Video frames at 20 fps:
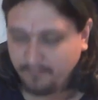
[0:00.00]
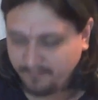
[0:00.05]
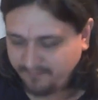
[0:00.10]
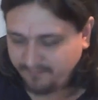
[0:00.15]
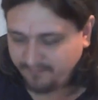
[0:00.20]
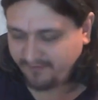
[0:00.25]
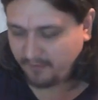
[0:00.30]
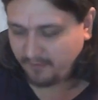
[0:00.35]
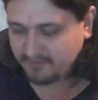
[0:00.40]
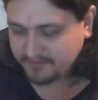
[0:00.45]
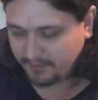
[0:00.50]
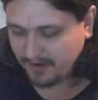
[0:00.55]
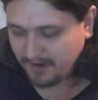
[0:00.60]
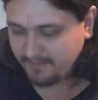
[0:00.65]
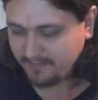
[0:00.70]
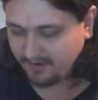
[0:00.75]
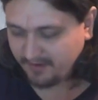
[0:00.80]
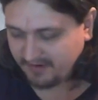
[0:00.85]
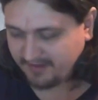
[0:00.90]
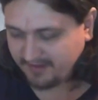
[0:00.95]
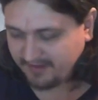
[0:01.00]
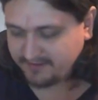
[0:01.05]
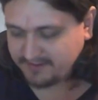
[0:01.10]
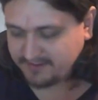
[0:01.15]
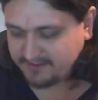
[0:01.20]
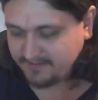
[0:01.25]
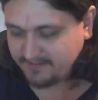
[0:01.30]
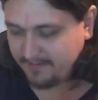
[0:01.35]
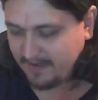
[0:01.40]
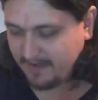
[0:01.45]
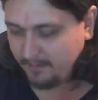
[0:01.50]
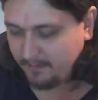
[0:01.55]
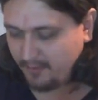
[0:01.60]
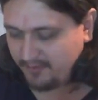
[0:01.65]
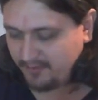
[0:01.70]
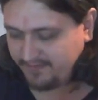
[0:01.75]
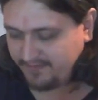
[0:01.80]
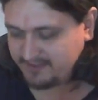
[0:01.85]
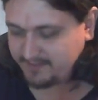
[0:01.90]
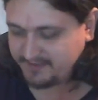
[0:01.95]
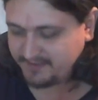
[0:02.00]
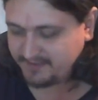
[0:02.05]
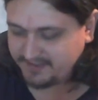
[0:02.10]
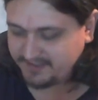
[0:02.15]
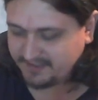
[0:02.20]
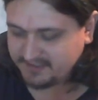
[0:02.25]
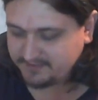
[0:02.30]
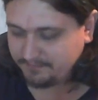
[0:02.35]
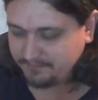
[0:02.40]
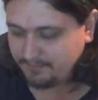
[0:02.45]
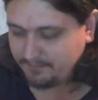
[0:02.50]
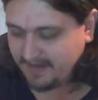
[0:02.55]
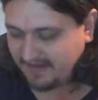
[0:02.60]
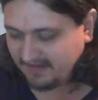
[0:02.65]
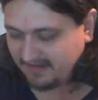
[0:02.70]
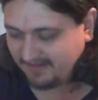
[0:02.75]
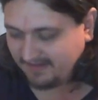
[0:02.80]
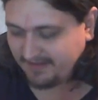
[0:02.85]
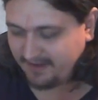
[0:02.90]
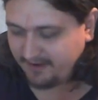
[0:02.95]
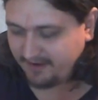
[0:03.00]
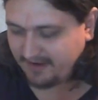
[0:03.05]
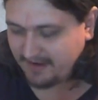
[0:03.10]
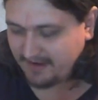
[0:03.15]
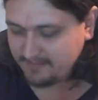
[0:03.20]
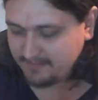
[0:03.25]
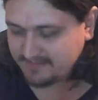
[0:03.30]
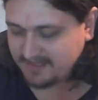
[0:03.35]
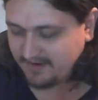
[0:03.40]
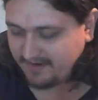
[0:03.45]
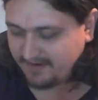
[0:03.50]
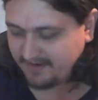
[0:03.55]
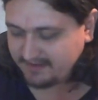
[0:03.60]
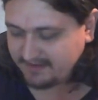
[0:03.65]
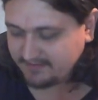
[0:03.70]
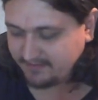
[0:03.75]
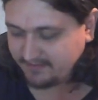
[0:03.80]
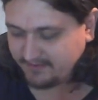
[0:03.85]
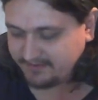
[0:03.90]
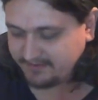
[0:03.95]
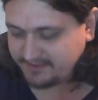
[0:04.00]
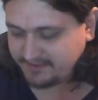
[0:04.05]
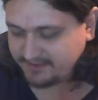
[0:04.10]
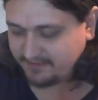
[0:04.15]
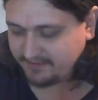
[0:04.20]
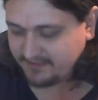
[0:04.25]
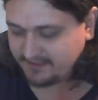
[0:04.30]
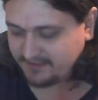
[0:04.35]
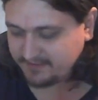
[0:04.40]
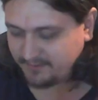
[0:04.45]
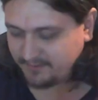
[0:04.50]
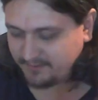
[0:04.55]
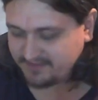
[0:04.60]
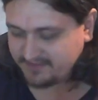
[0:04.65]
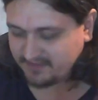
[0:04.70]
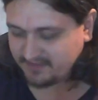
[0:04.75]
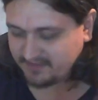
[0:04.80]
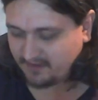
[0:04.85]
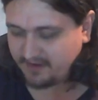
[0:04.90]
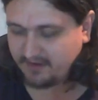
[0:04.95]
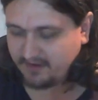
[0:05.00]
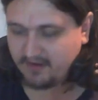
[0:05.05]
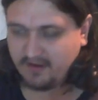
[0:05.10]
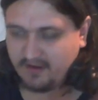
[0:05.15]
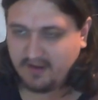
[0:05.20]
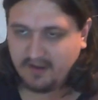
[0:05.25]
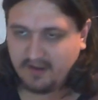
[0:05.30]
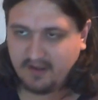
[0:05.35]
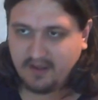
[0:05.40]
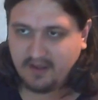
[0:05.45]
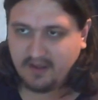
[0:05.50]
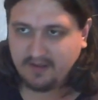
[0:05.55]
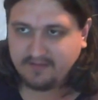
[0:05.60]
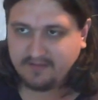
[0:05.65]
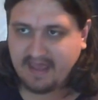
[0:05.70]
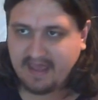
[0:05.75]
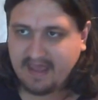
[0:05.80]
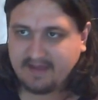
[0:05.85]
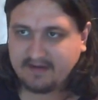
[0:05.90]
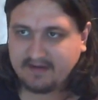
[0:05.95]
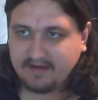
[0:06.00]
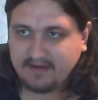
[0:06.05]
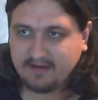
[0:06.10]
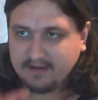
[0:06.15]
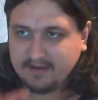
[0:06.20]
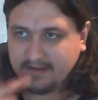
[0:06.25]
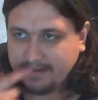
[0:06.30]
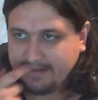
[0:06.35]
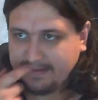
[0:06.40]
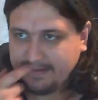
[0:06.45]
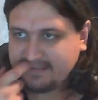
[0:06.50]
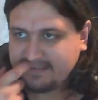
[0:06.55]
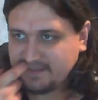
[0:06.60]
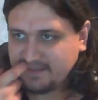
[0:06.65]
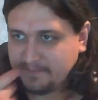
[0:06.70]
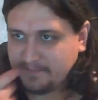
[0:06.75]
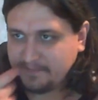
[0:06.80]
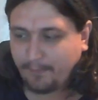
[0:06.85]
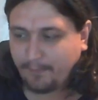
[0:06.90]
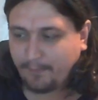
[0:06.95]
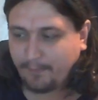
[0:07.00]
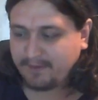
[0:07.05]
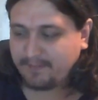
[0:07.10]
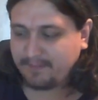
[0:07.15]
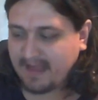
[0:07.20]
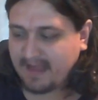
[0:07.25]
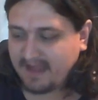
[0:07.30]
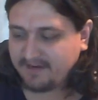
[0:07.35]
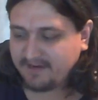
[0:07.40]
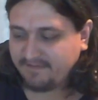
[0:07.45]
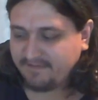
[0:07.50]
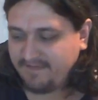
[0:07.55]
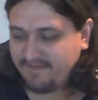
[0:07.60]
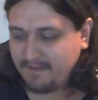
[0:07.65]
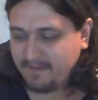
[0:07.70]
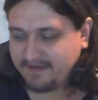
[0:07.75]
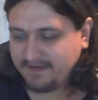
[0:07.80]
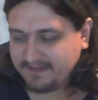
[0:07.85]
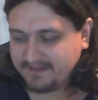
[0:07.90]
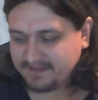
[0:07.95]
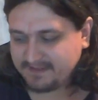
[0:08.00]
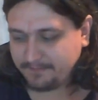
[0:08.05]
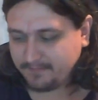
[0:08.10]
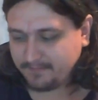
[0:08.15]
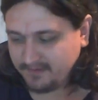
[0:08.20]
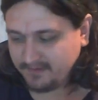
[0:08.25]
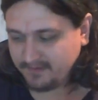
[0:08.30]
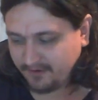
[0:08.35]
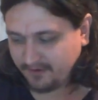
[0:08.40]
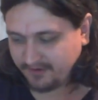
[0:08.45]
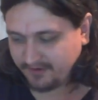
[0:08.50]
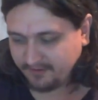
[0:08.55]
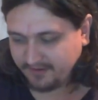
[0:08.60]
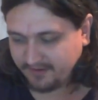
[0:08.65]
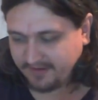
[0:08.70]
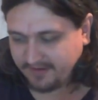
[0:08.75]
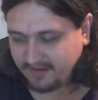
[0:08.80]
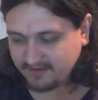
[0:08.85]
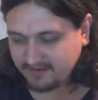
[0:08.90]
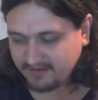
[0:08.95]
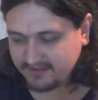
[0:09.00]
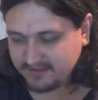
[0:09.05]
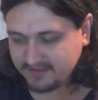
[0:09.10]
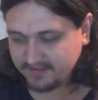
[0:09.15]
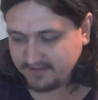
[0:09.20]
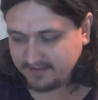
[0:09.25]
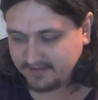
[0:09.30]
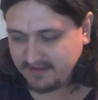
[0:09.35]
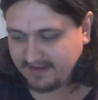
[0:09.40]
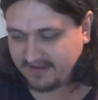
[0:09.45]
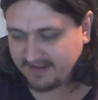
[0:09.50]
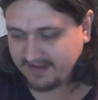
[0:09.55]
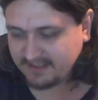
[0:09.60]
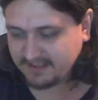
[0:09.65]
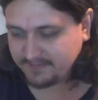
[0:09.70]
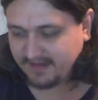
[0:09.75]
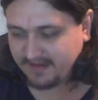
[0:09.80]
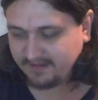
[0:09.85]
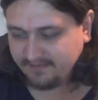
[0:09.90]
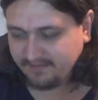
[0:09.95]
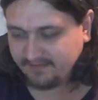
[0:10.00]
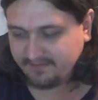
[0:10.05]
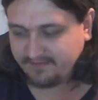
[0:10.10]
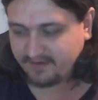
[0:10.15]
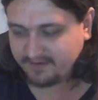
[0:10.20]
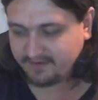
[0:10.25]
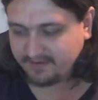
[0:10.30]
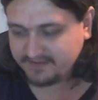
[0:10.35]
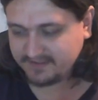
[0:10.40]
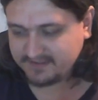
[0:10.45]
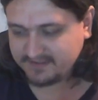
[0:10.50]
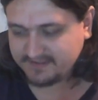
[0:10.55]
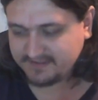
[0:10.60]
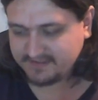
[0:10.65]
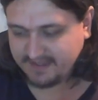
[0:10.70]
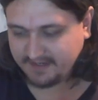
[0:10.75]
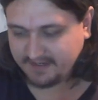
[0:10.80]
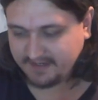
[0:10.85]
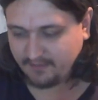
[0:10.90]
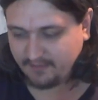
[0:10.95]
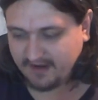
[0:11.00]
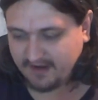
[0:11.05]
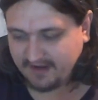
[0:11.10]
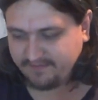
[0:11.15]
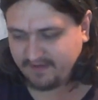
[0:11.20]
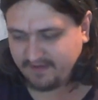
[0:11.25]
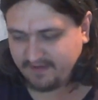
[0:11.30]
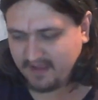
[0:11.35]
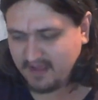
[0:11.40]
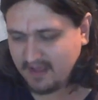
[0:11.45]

It was primarily used to be about movies, but she does mainly video games now, I guess, although she still does movies a lot. That is an important part of feminism, critical analysis, and has been, you know, since the second wave.